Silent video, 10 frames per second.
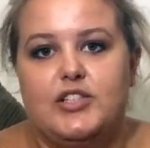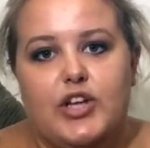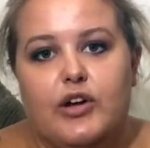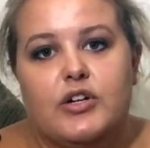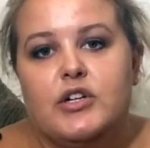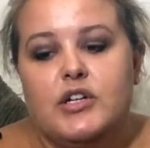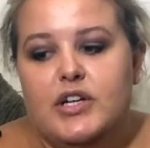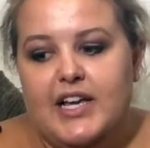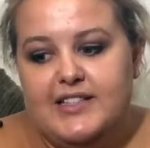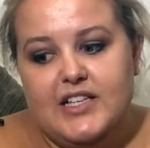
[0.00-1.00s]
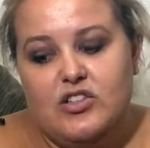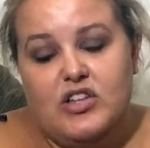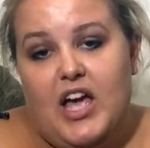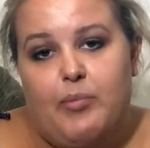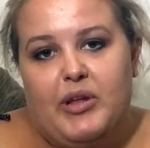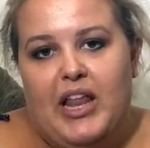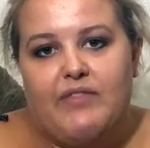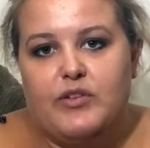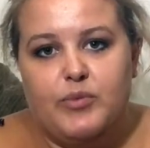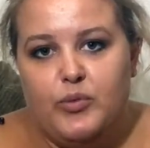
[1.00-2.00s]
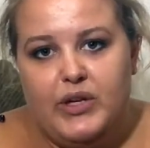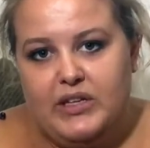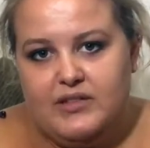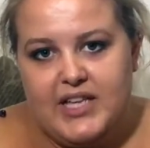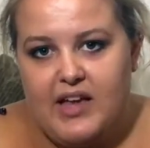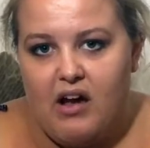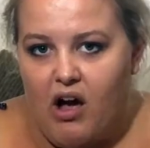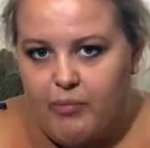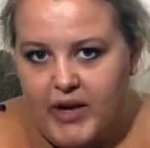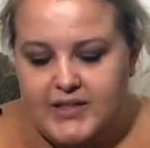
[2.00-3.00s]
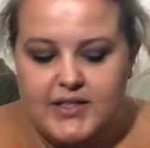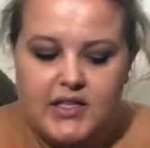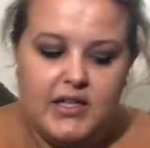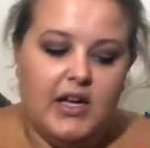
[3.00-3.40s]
it says on the app 11, but we say 12:30.